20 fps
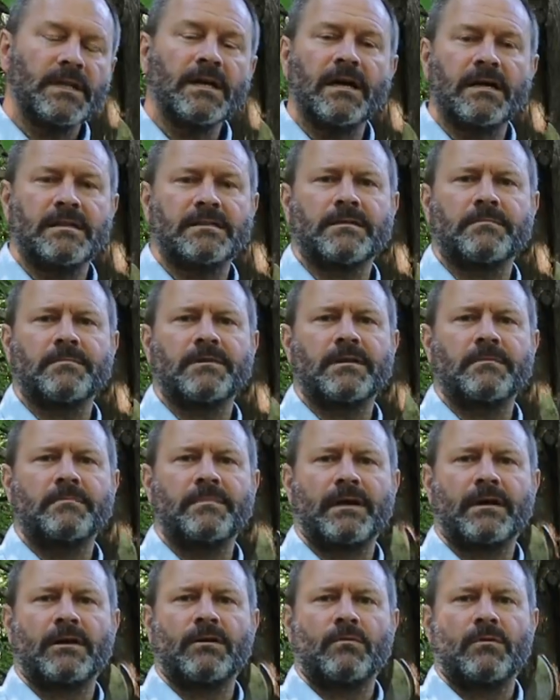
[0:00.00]
cut some of the
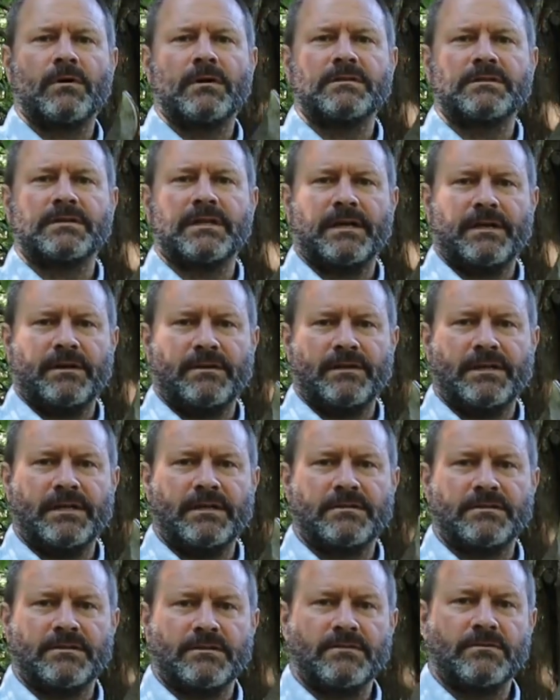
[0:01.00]
bigger ones that you
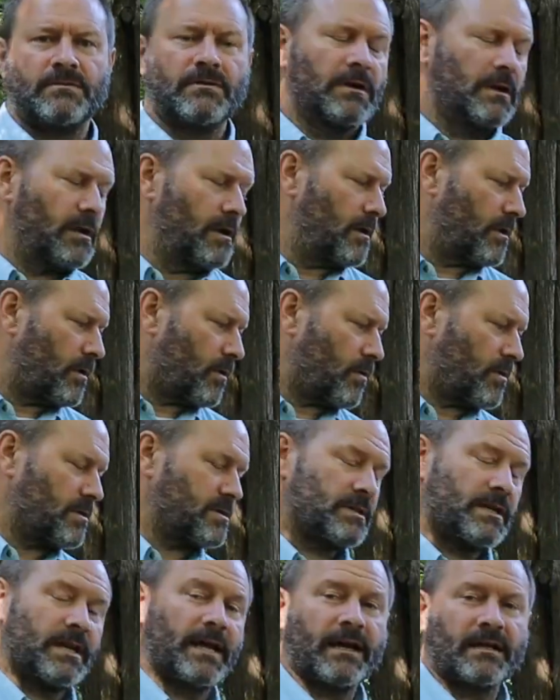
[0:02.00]
need to. Of
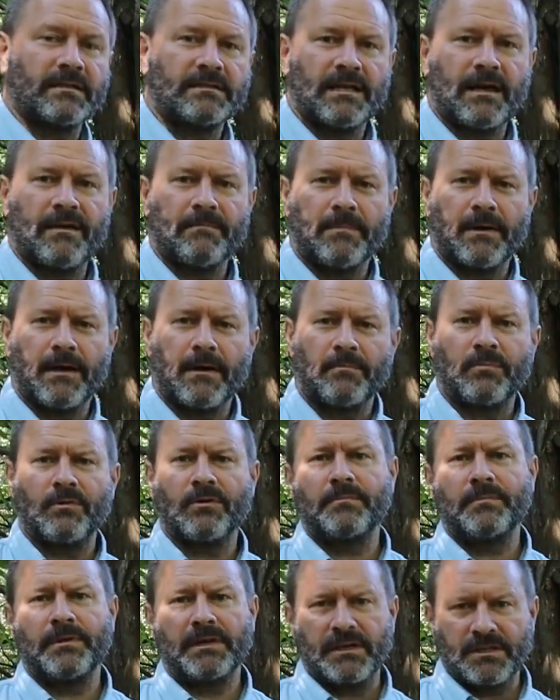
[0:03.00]
course, the next step up
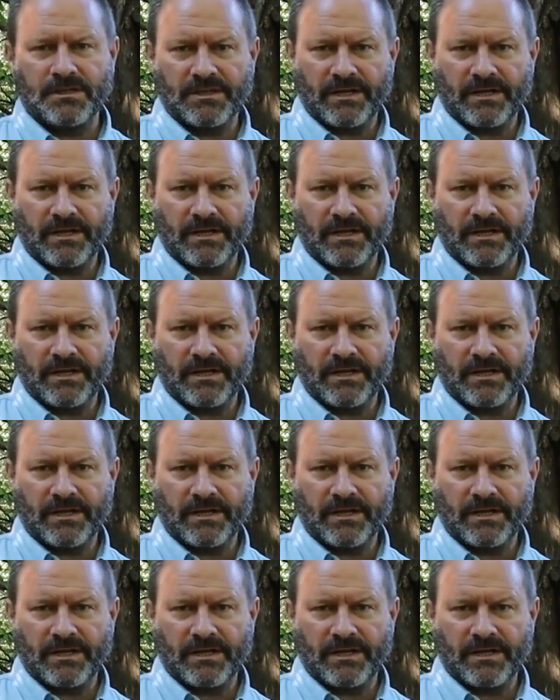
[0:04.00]
would be a